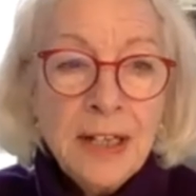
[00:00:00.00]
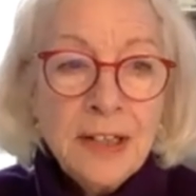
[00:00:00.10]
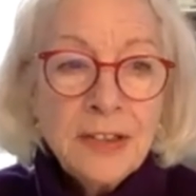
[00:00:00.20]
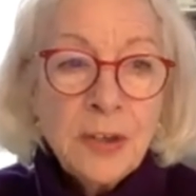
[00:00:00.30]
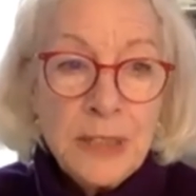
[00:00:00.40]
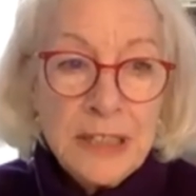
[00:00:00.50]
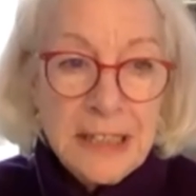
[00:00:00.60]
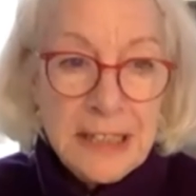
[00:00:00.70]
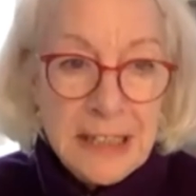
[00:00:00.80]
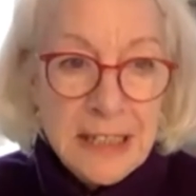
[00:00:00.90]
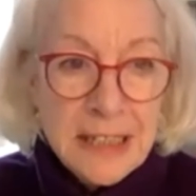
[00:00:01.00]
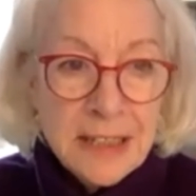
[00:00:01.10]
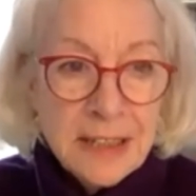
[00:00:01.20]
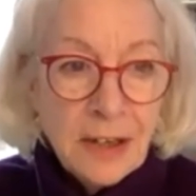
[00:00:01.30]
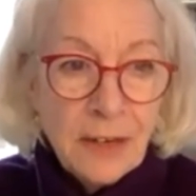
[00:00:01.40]
So we need,
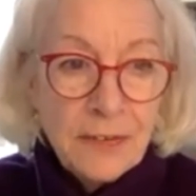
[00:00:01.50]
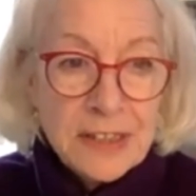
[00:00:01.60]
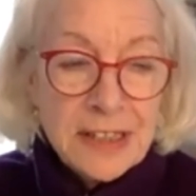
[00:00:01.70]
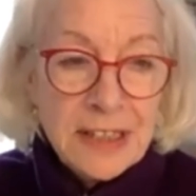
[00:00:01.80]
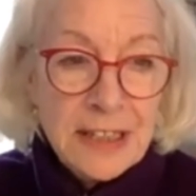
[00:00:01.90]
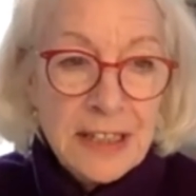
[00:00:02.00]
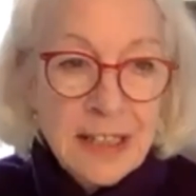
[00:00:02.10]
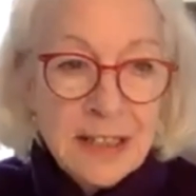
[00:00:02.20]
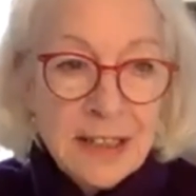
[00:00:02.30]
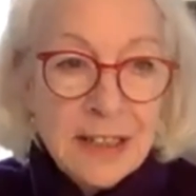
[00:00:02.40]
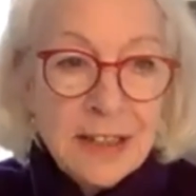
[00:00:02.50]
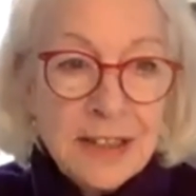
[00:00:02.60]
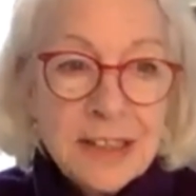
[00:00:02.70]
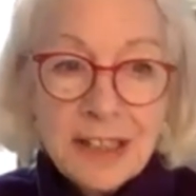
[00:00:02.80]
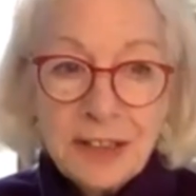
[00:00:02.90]
obviously, the
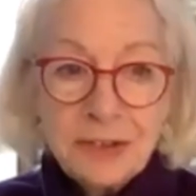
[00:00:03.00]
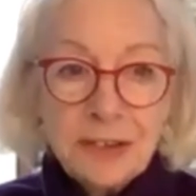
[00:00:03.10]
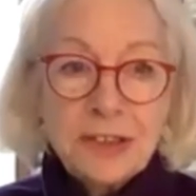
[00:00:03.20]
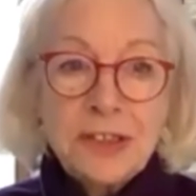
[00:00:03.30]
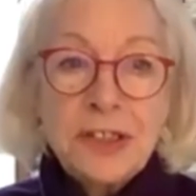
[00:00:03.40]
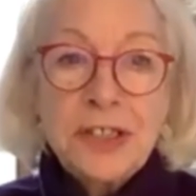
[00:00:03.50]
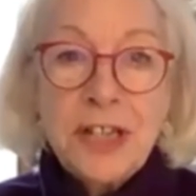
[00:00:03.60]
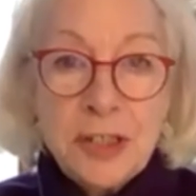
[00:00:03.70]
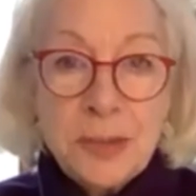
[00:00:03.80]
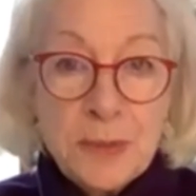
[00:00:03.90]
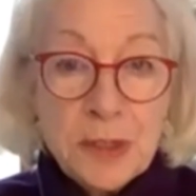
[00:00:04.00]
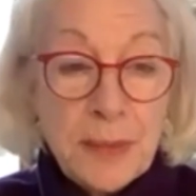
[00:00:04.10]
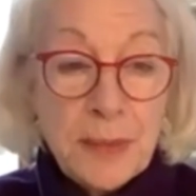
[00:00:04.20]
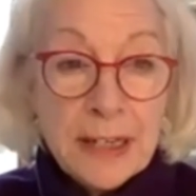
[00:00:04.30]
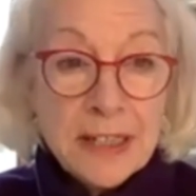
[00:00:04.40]
skills to change
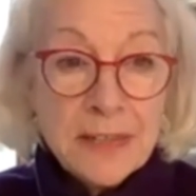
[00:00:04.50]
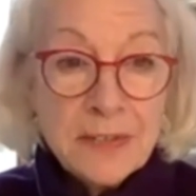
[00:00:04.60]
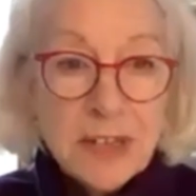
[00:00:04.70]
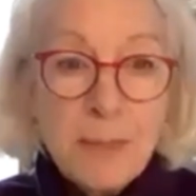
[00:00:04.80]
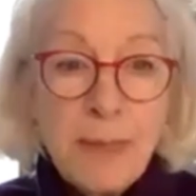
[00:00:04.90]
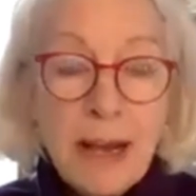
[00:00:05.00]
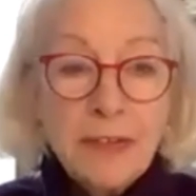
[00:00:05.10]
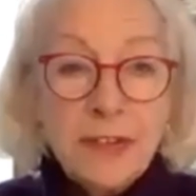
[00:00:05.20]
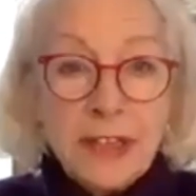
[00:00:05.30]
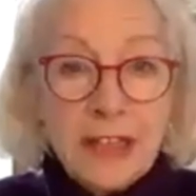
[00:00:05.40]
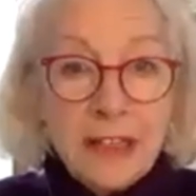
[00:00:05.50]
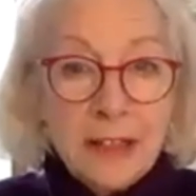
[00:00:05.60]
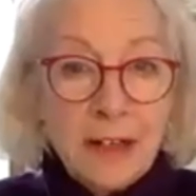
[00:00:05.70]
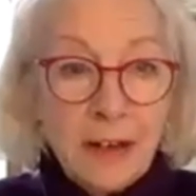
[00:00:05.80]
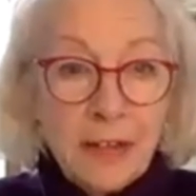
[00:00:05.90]
perspectives about the
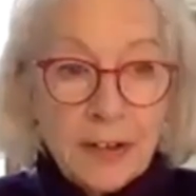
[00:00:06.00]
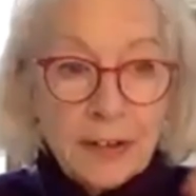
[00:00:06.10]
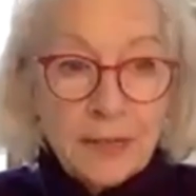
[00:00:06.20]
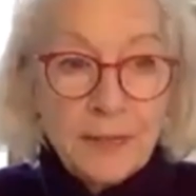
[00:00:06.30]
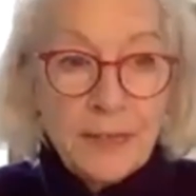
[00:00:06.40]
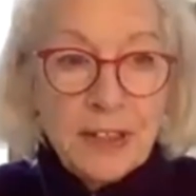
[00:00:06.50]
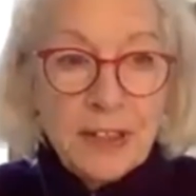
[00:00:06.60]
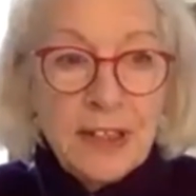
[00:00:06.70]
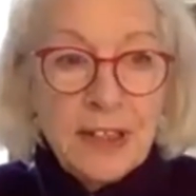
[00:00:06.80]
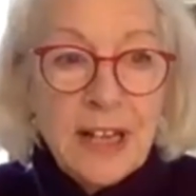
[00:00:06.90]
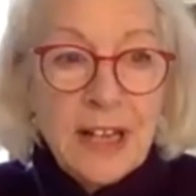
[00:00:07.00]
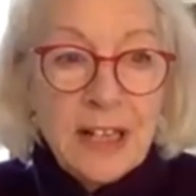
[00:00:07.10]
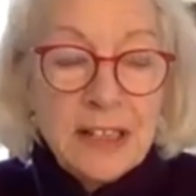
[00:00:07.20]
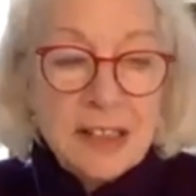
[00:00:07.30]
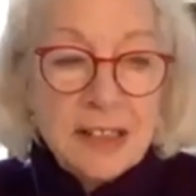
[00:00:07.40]
other.
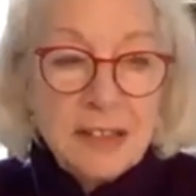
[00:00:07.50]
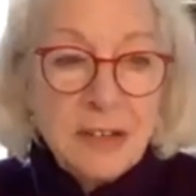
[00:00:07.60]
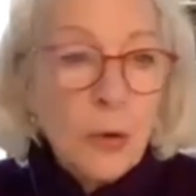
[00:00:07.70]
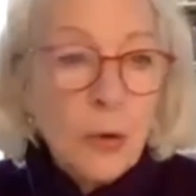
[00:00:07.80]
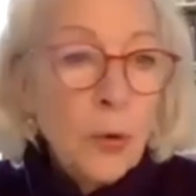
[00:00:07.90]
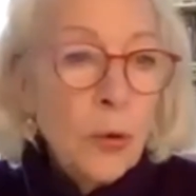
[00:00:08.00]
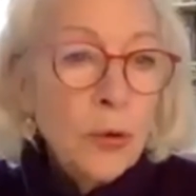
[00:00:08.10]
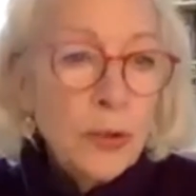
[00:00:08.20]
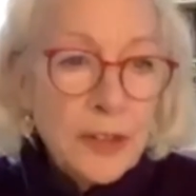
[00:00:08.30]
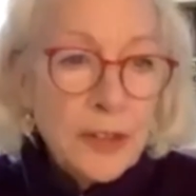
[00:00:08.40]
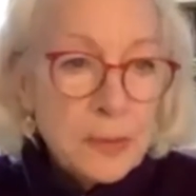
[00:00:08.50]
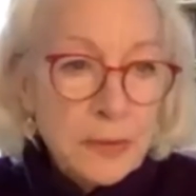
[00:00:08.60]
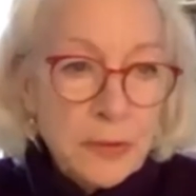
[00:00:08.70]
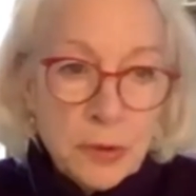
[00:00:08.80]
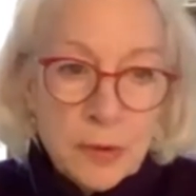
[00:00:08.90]
That all the things we've
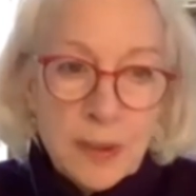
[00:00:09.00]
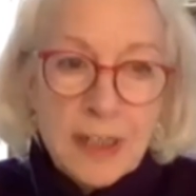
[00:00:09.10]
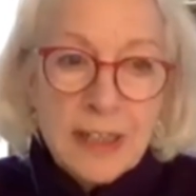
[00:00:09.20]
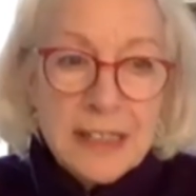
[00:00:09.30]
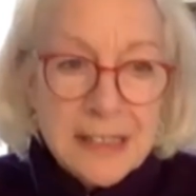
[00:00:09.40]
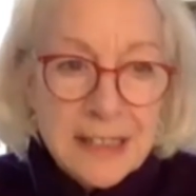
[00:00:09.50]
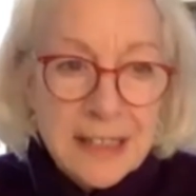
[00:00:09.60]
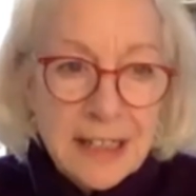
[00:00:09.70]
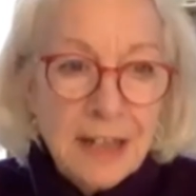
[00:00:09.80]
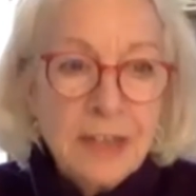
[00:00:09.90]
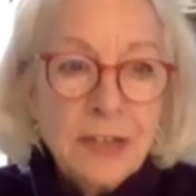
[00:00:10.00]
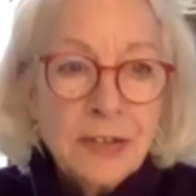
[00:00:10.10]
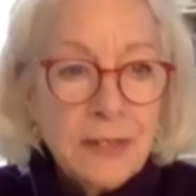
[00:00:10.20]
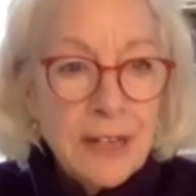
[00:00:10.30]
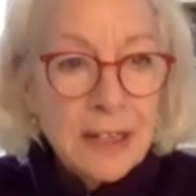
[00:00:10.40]
talked about, listening,
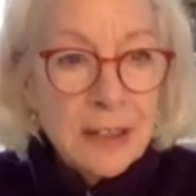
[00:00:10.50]
nonviolent